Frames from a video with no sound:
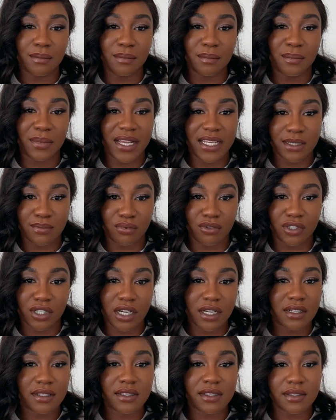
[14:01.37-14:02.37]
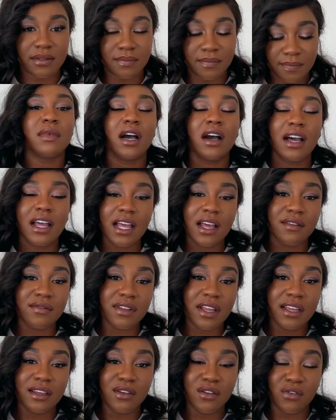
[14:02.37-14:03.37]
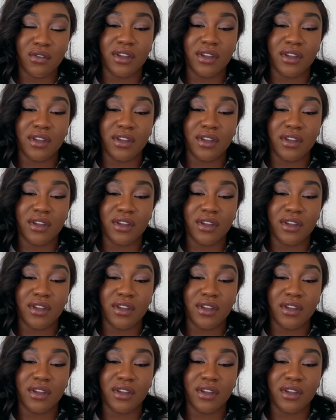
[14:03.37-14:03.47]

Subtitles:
based products. I have a long